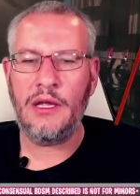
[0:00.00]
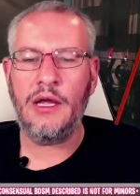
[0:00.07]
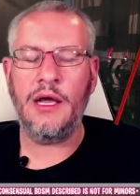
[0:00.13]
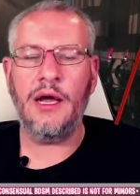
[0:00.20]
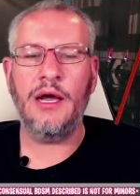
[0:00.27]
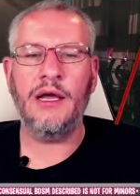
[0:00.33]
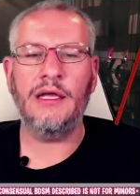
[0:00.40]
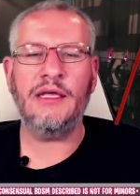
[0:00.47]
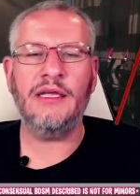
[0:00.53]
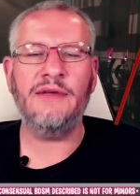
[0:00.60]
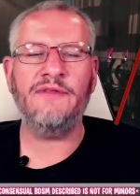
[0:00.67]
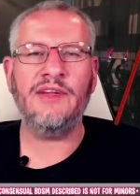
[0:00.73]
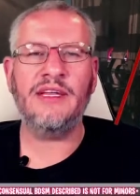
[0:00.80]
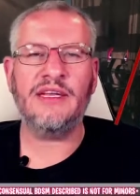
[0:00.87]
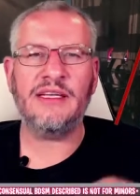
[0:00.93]
Uh,
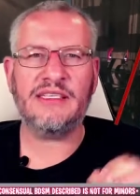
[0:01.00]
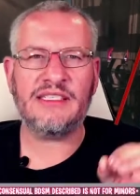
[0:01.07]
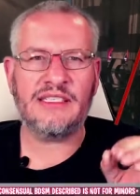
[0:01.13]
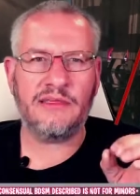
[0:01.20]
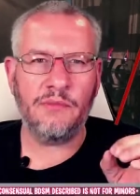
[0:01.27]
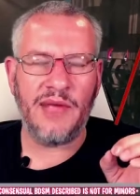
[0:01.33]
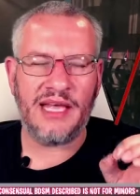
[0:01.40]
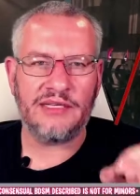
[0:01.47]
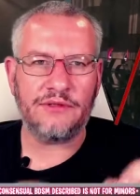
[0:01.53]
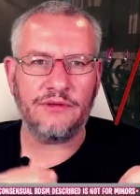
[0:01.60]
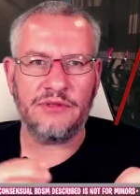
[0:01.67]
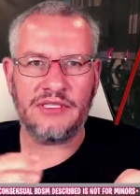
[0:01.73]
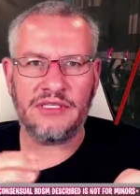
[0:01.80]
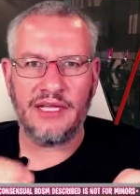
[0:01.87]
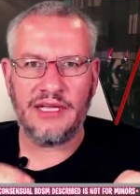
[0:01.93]
even in a master
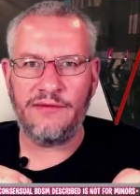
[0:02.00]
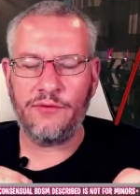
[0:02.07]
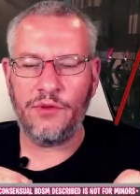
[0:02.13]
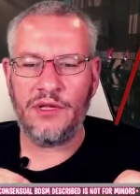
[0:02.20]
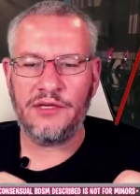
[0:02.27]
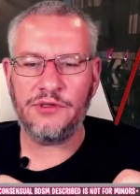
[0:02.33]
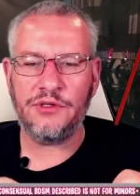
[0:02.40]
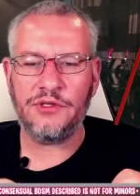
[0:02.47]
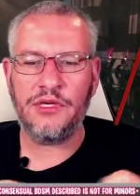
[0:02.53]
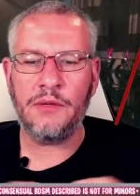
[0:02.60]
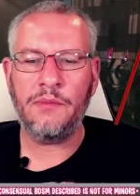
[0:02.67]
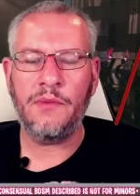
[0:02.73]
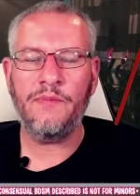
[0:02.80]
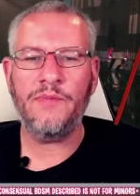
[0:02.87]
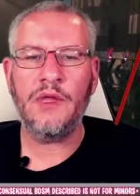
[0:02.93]
slave relationship,
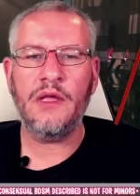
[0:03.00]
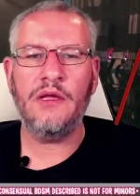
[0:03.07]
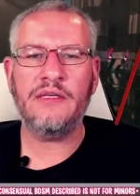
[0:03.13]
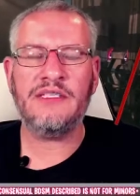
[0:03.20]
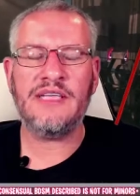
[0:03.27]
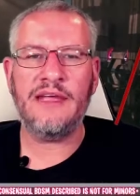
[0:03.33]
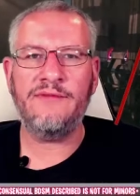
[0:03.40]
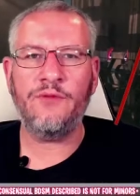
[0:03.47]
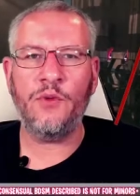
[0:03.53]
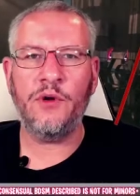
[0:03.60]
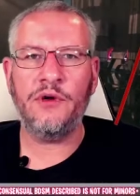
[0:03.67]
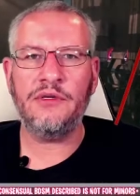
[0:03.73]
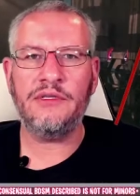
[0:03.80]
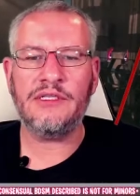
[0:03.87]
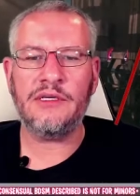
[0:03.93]
safe
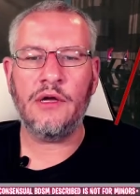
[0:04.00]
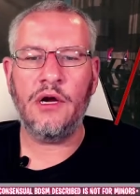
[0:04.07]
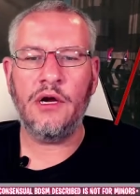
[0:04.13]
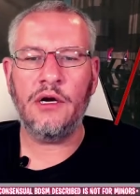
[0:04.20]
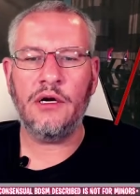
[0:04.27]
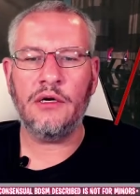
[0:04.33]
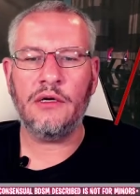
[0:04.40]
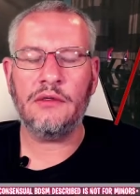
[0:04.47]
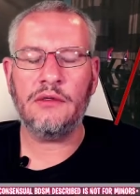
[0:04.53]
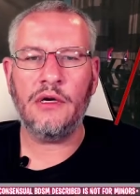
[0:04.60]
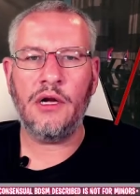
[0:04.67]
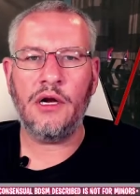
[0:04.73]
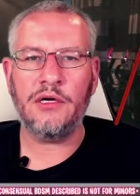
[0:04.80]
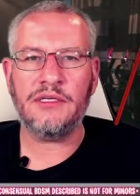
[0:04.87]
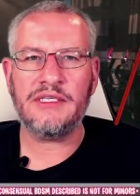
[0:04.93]
words are
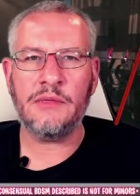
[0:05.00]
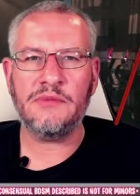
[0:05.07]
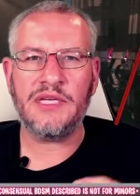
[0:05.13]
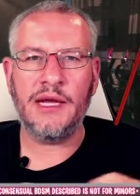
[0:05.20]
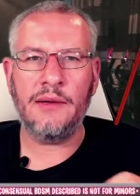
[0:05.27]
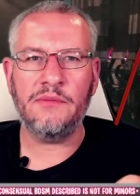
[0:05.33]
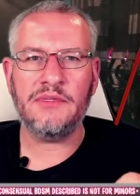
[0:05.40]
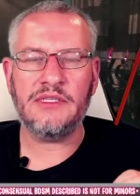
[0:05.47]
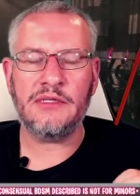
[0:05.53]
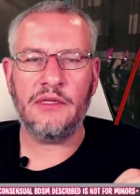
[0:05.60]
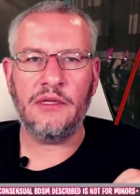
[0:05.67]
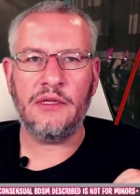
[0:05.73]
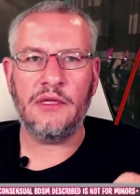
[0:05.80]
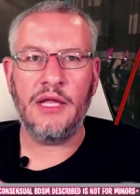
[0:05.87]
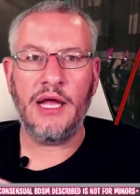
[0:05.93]
are sometimes
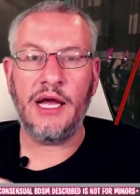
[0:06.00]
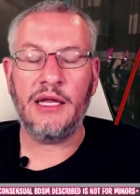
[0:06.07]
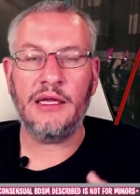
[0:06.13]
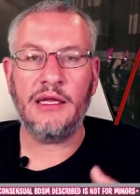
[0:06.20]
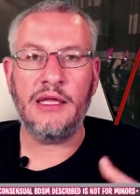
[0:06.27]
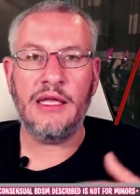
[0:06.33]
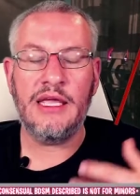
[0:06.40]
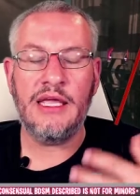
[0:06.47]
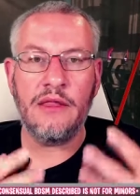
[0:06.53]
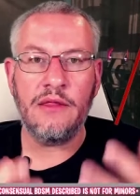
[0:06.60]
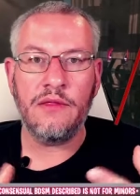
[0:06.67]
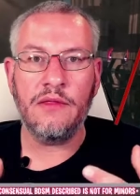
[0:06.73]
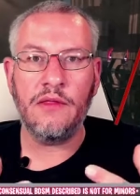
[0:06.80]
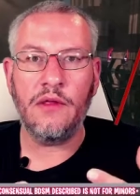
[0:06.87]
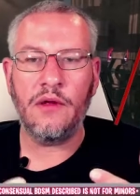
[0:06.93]
not
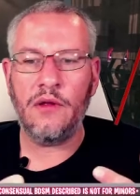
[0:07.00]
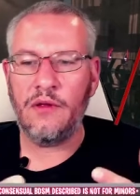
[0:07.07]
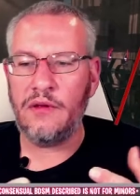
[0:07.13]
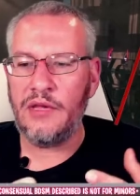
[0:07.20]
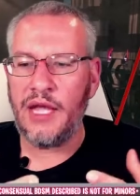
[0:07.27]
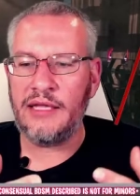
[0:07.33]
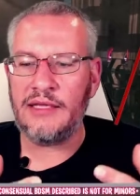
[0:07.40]
in not